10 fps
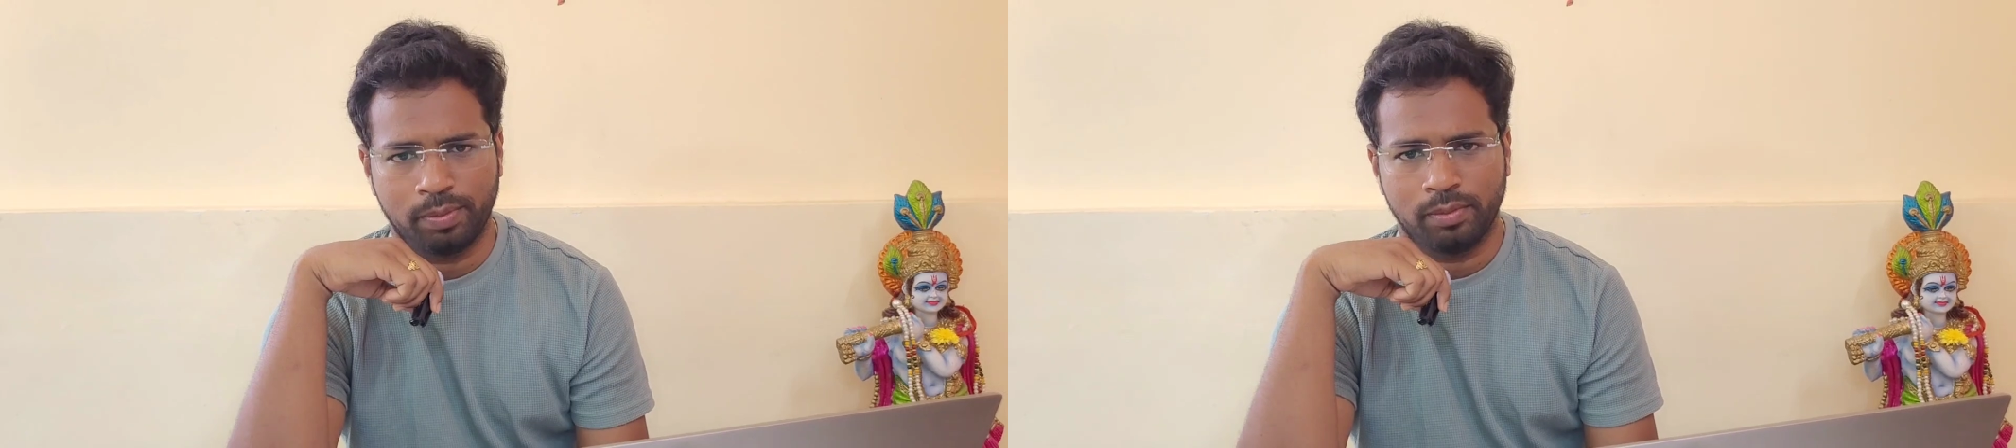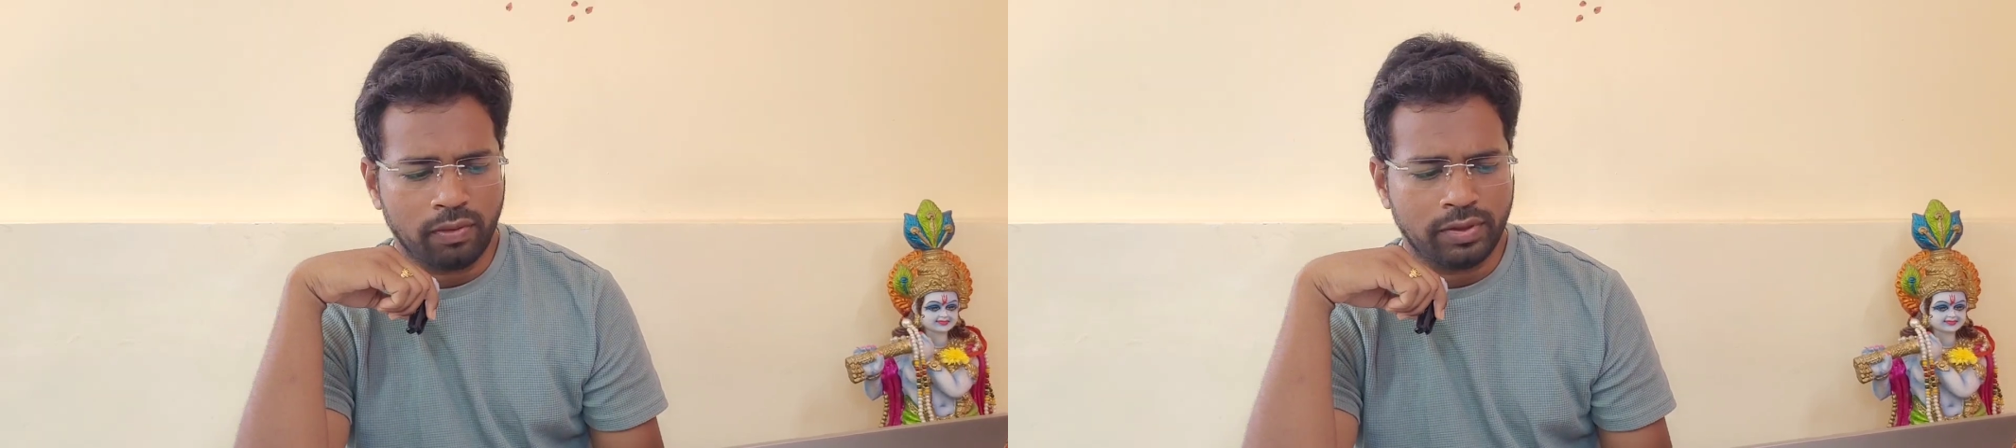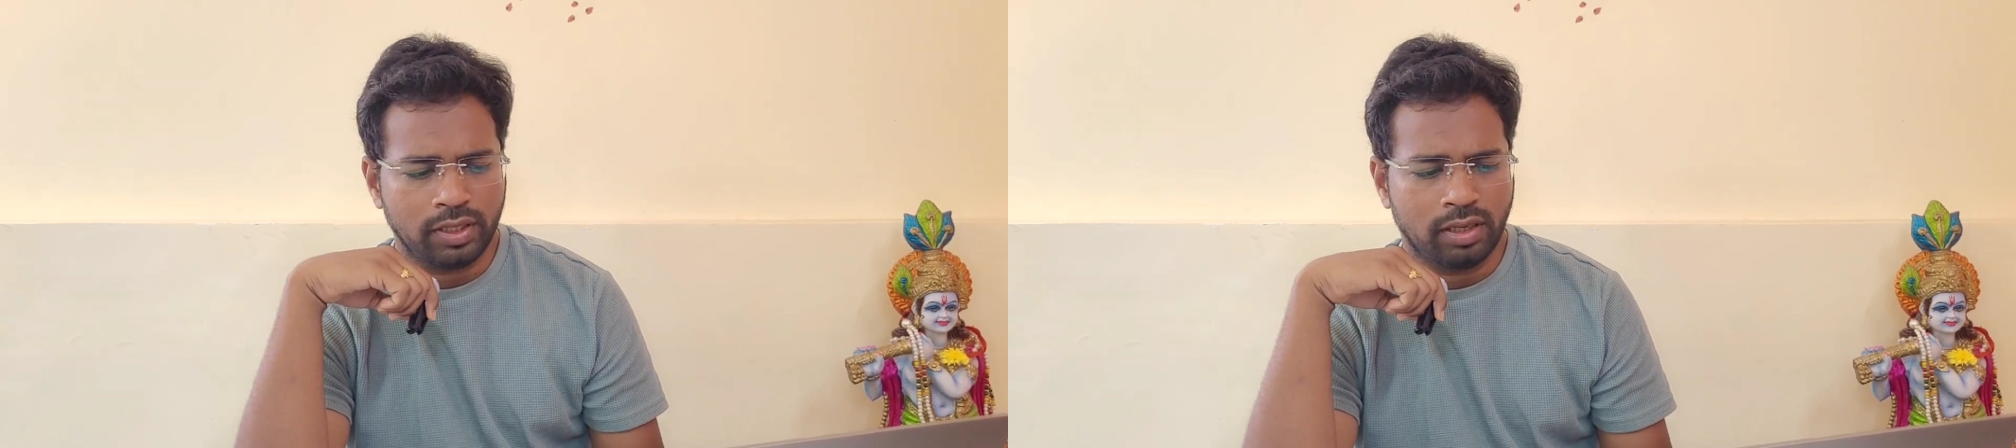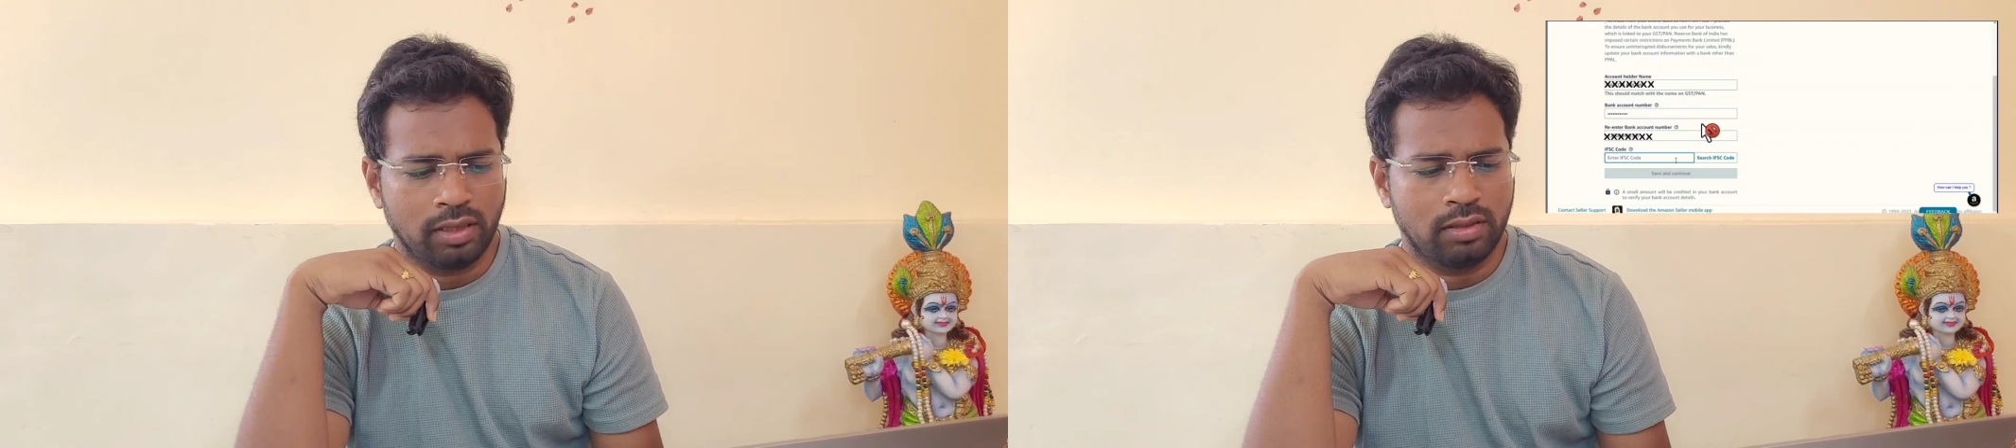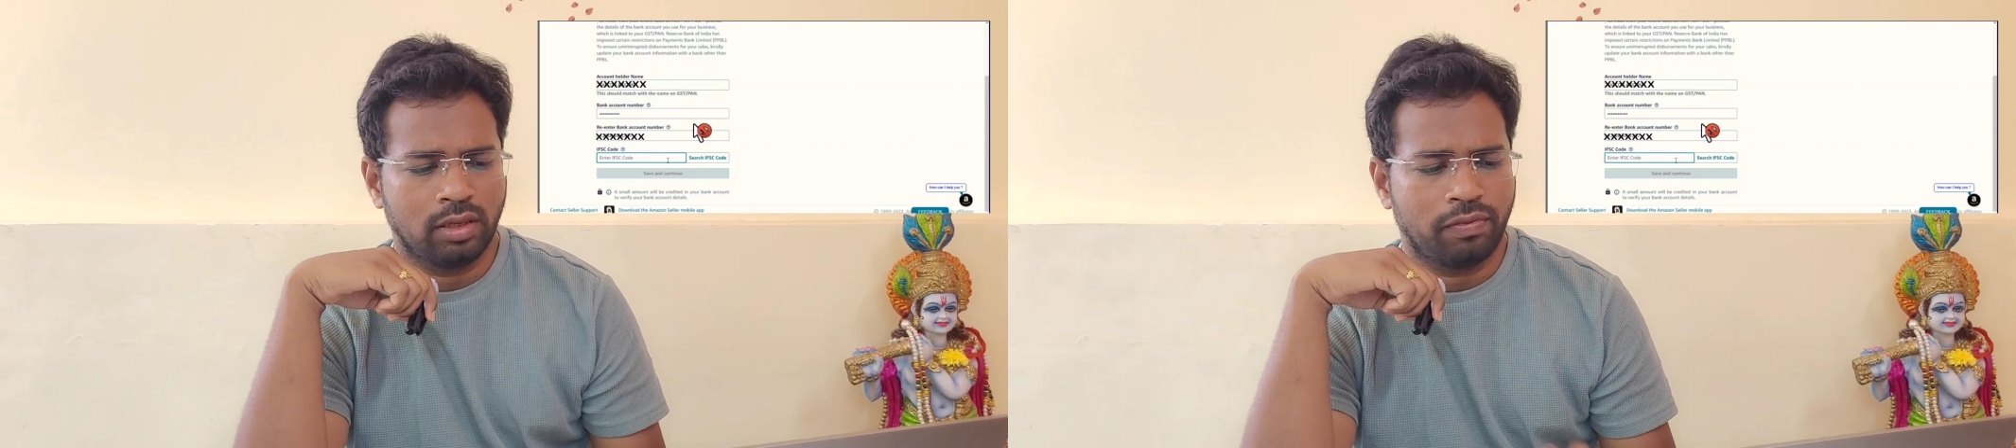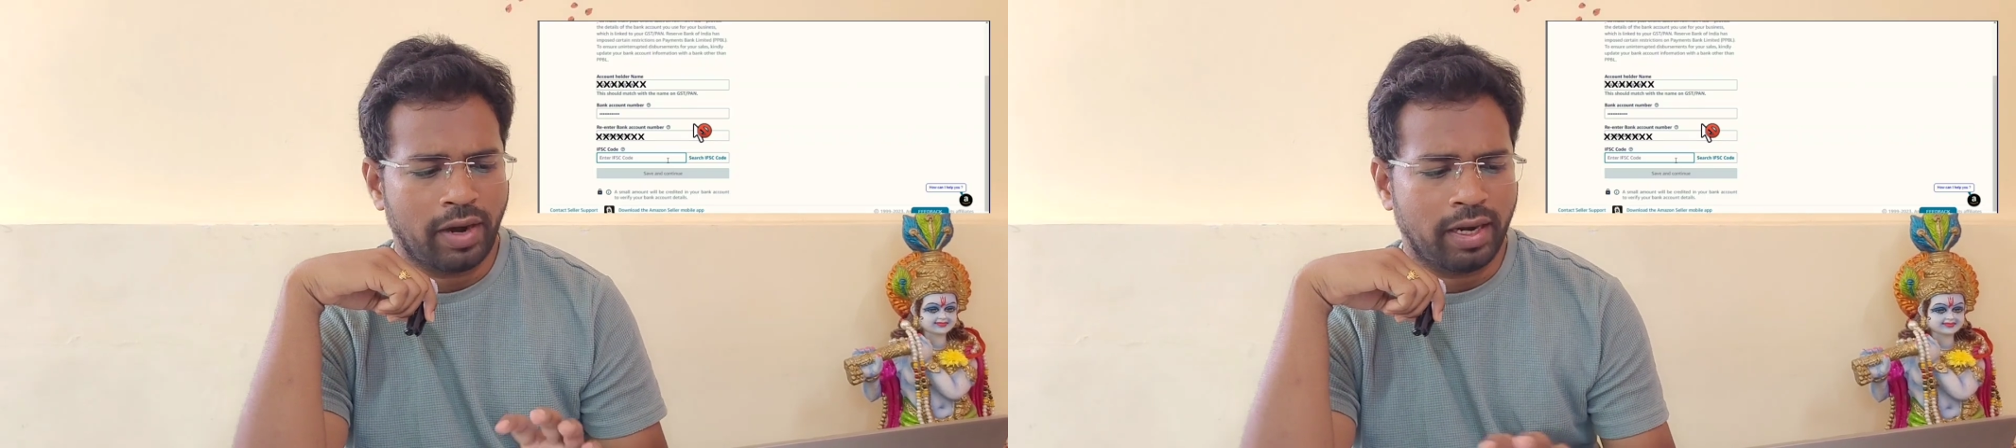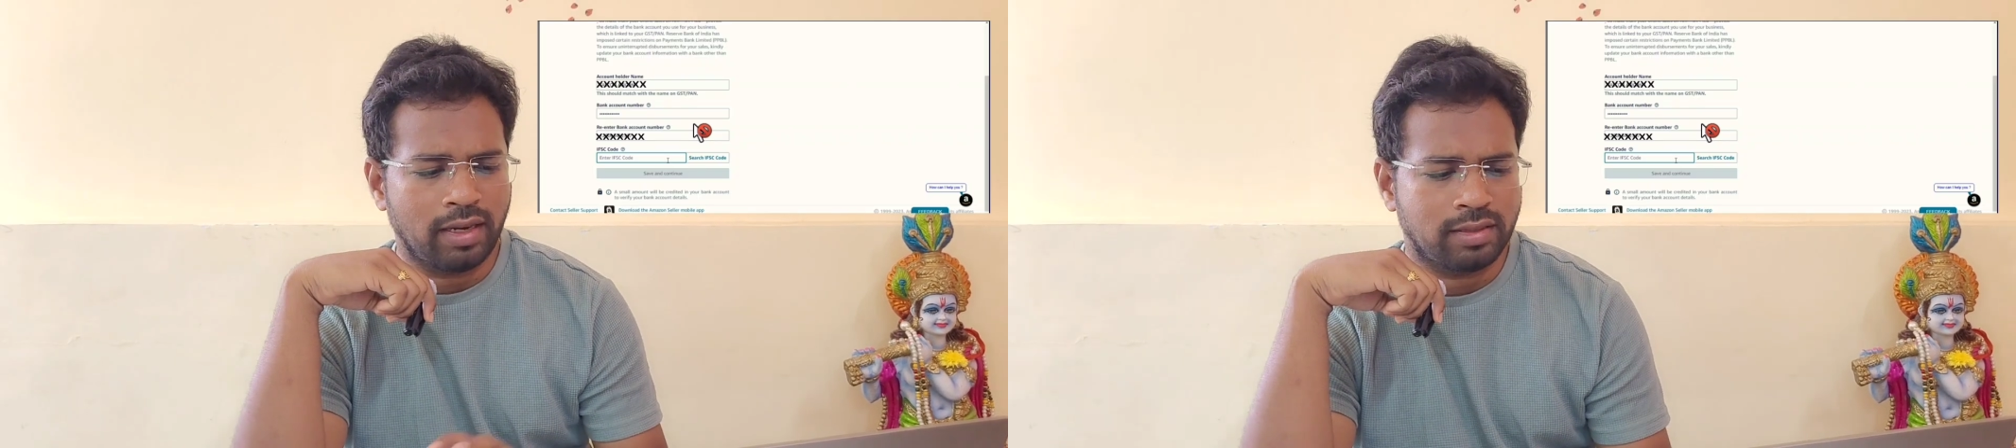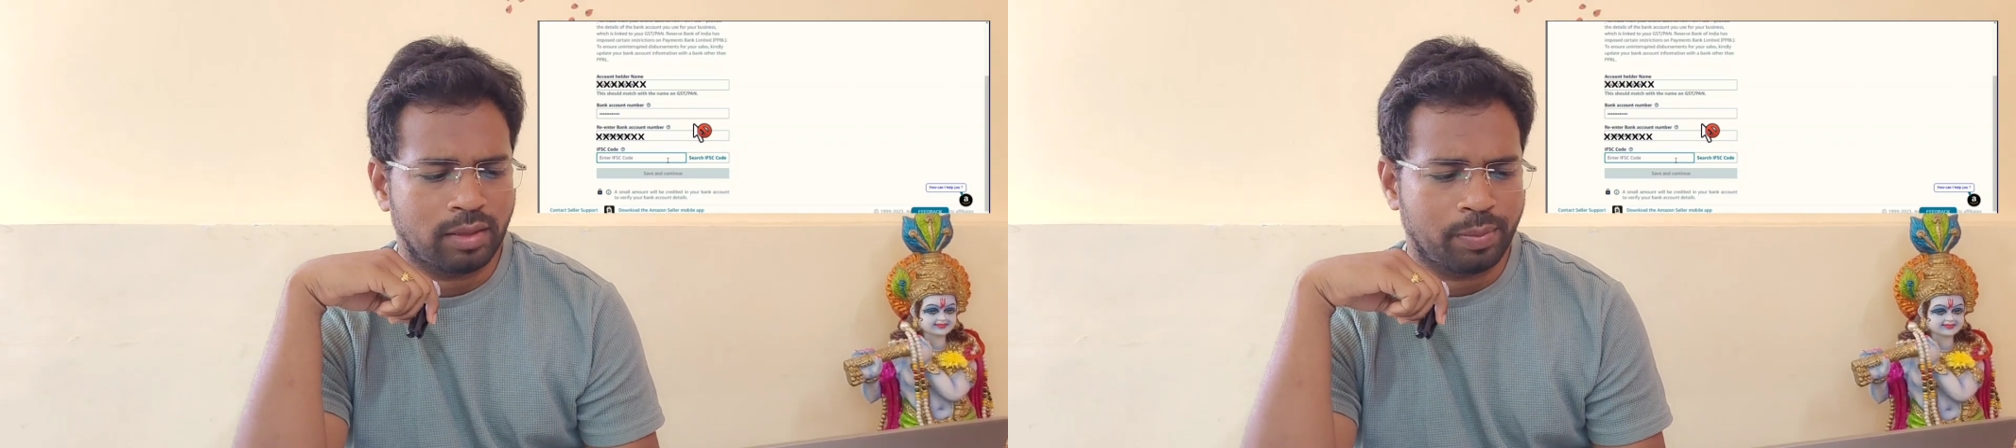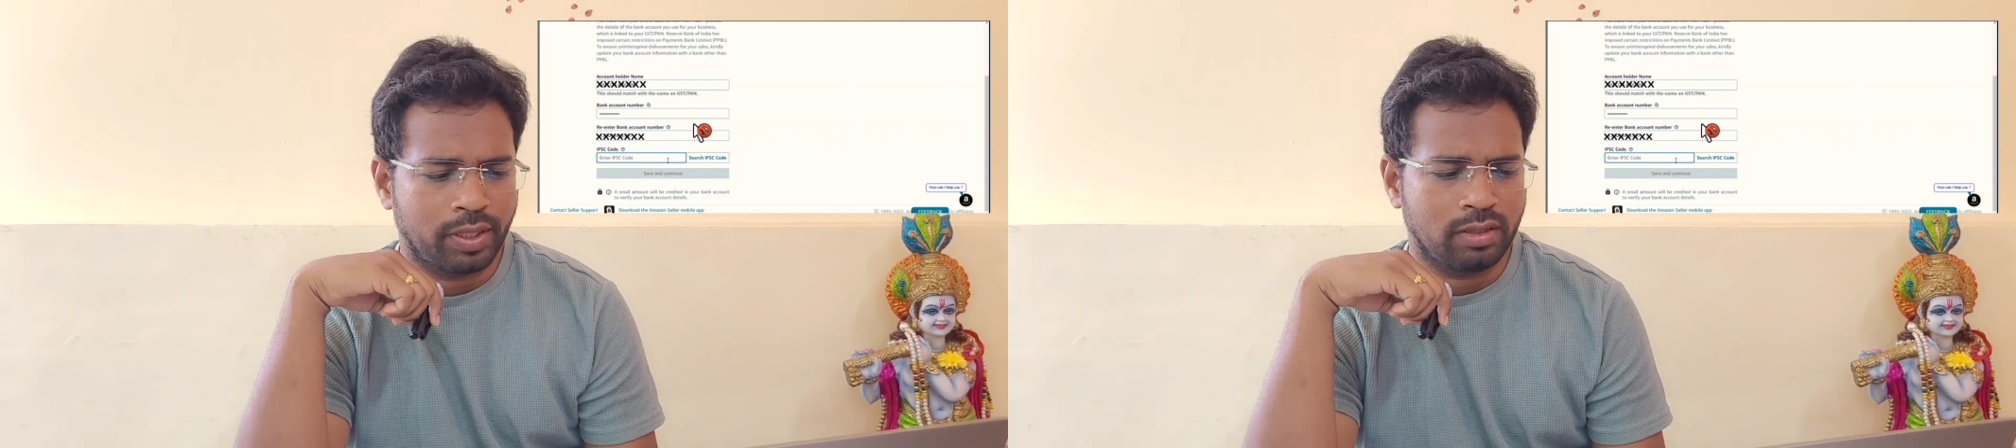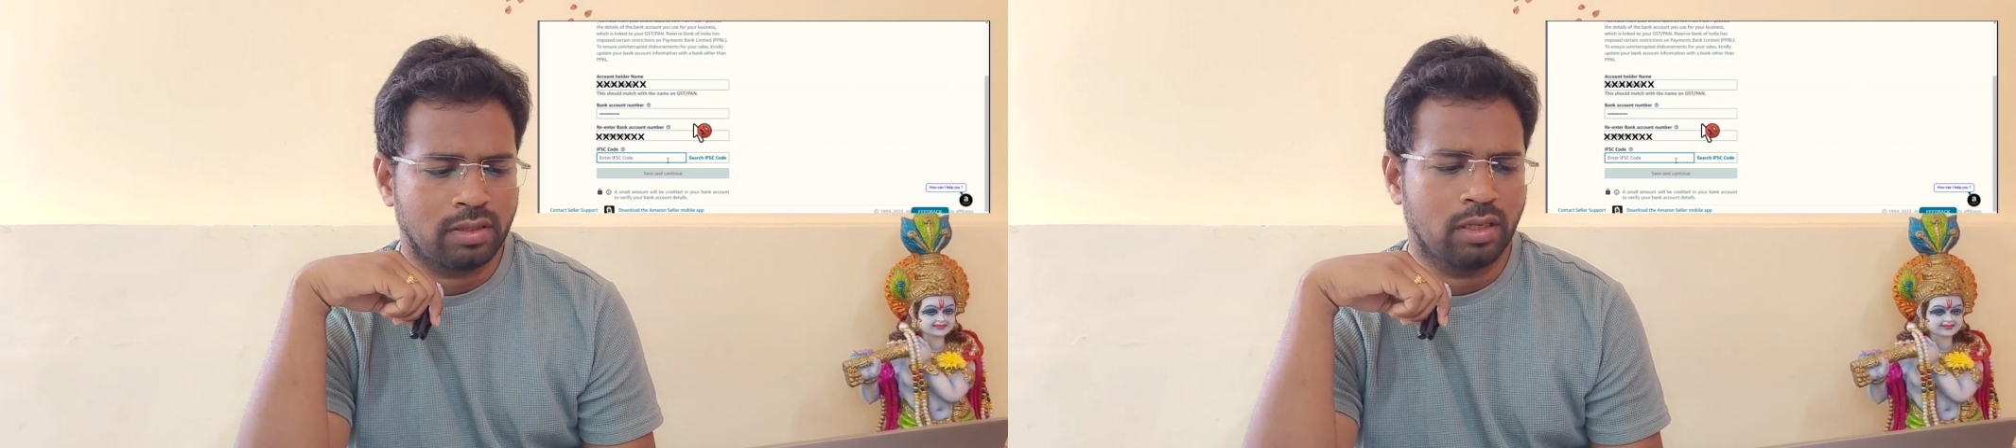After that, the final step
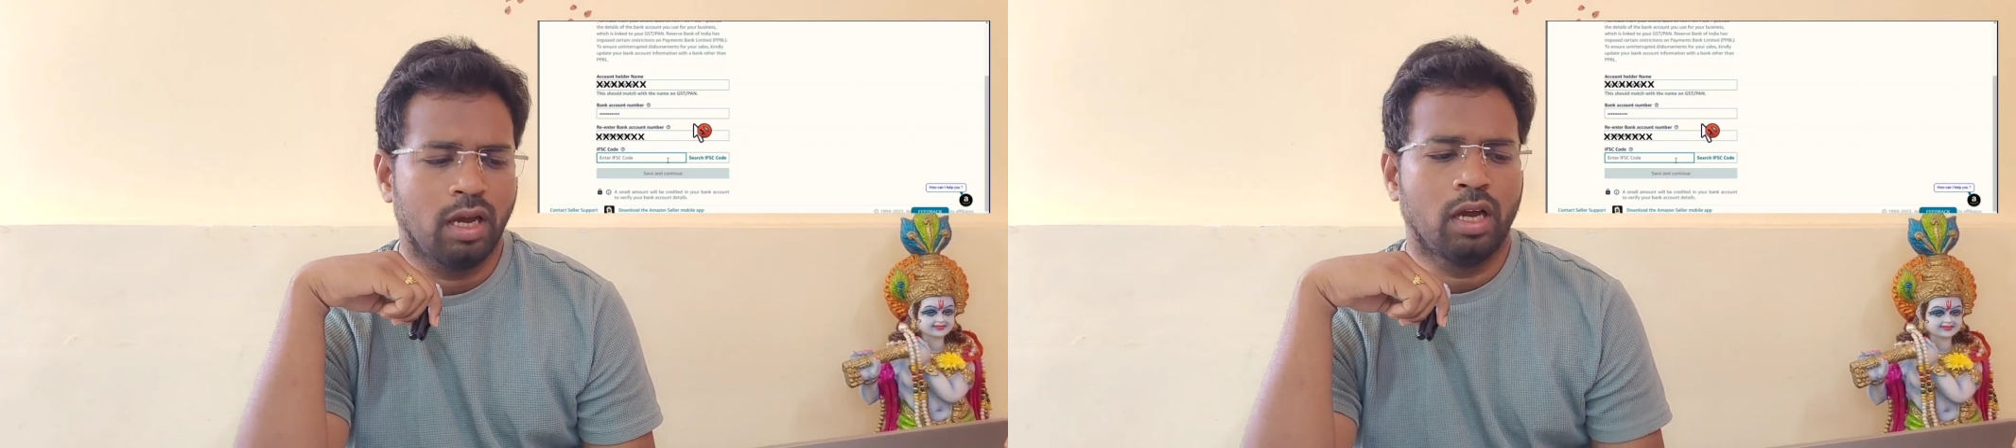is